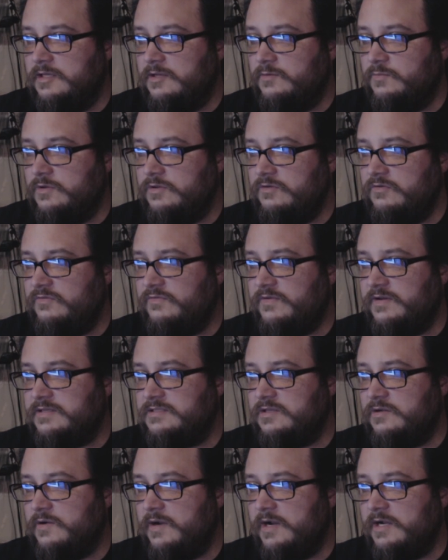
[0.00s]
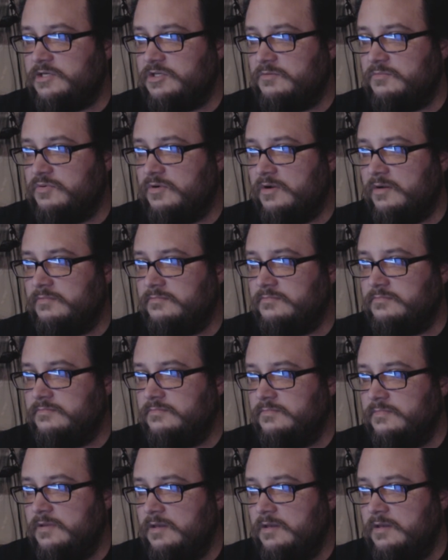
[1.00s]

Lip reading: and will you fix the crashing problem?